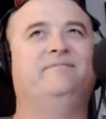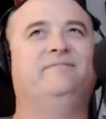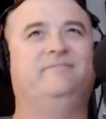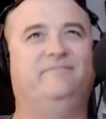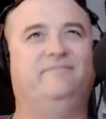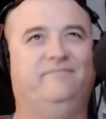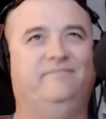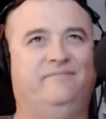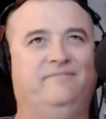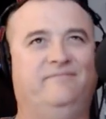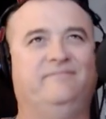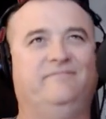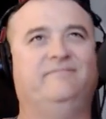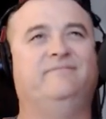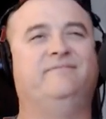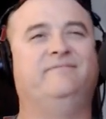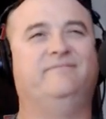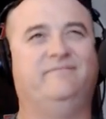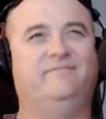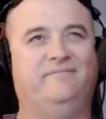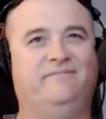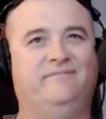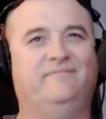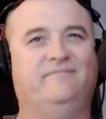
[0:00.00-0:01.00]

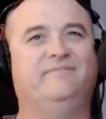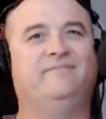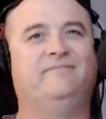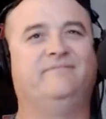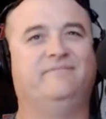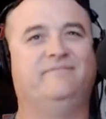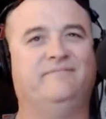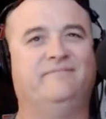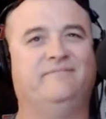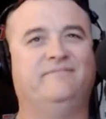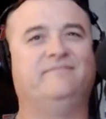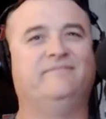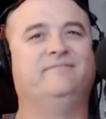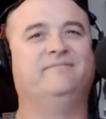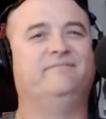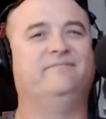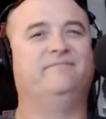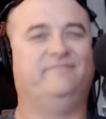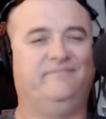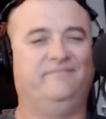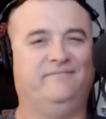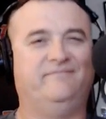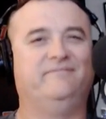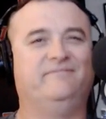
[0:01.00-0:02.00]

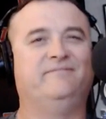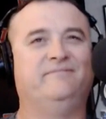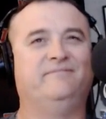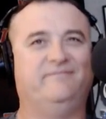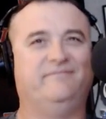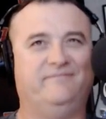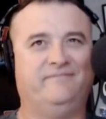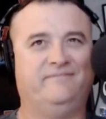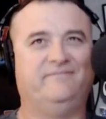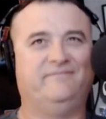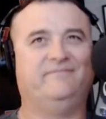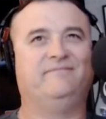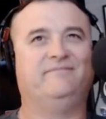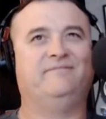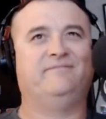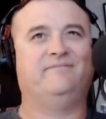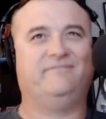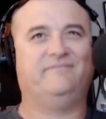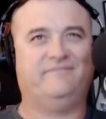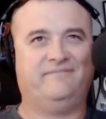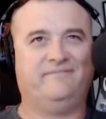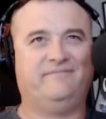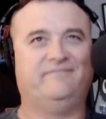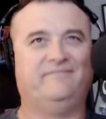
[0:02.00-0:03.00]

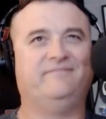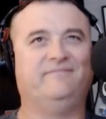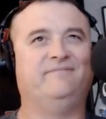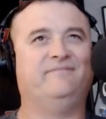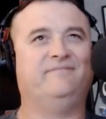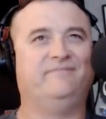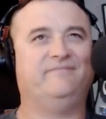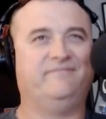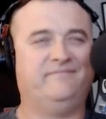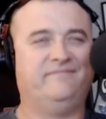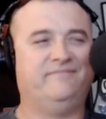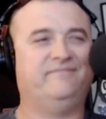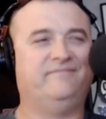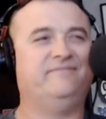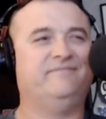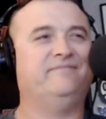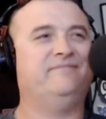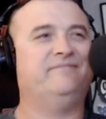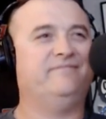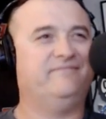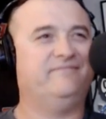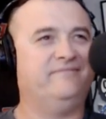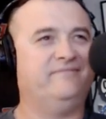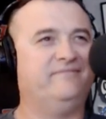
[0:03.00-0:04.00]

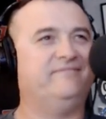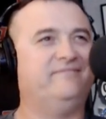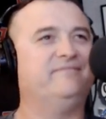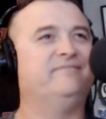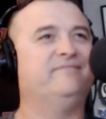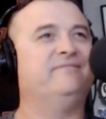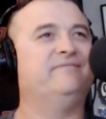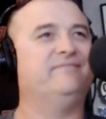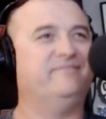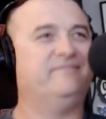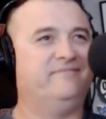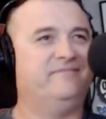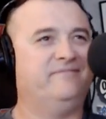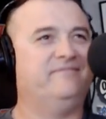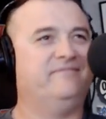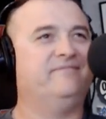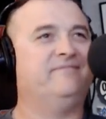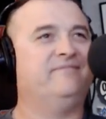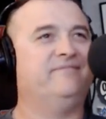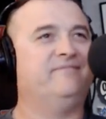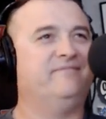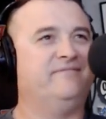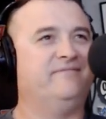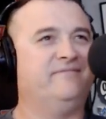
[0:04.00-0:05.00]

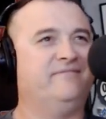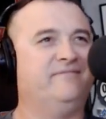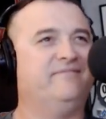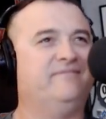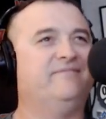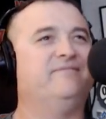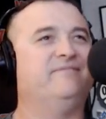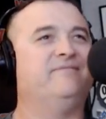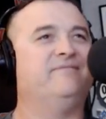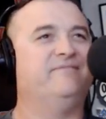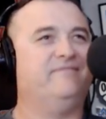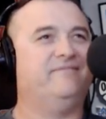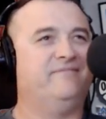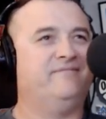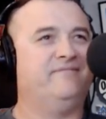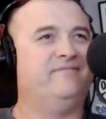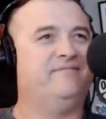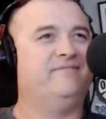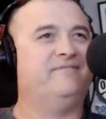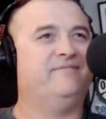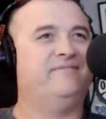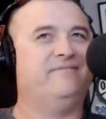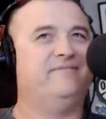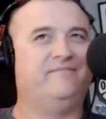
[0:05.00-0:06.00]

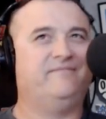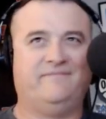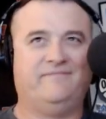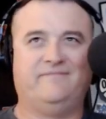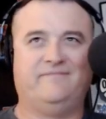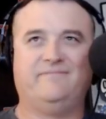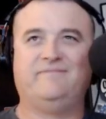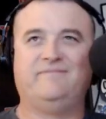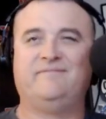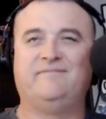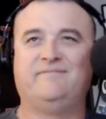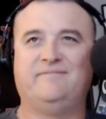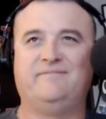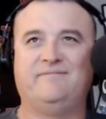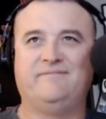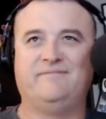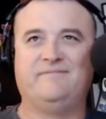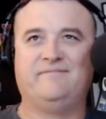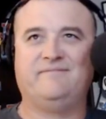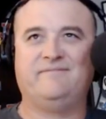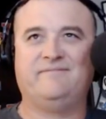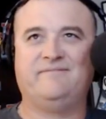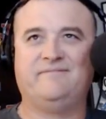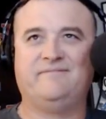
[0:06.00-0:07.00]
No words are spoken by the person on screen.